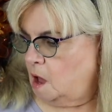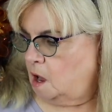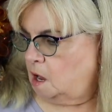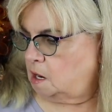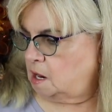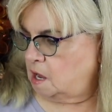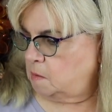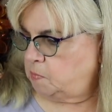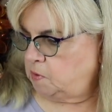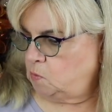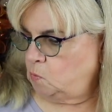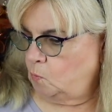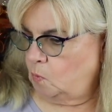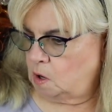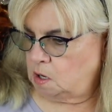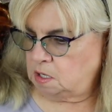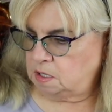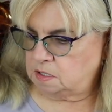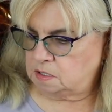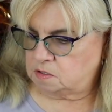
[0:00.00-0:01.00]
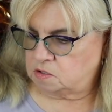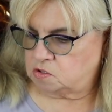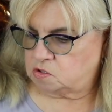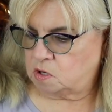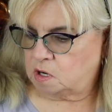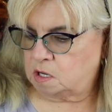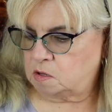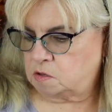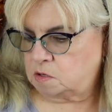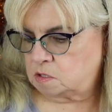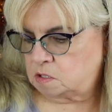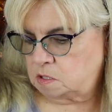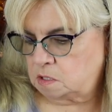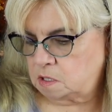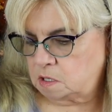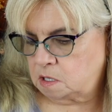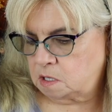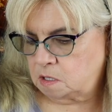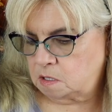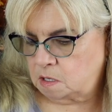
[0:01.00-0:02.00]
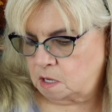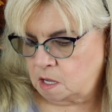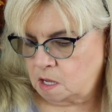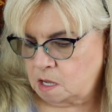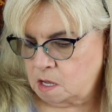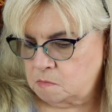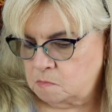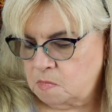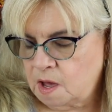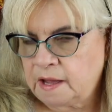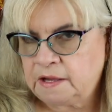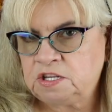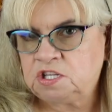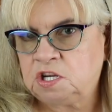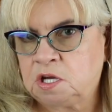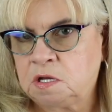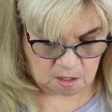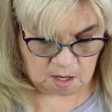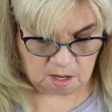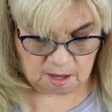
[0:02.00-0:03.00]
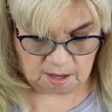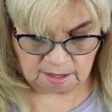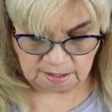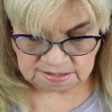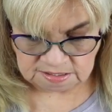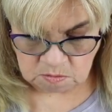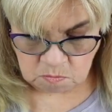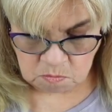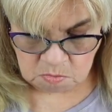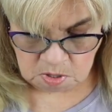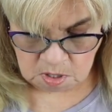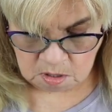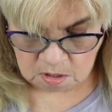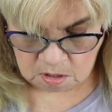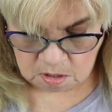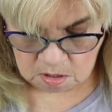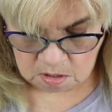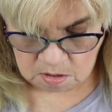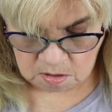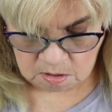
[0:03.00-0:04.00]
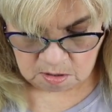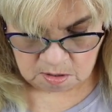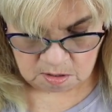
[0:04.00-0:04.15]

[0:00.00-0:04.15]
And I've been wanting to try their um, eyeshadow. It has a mirror.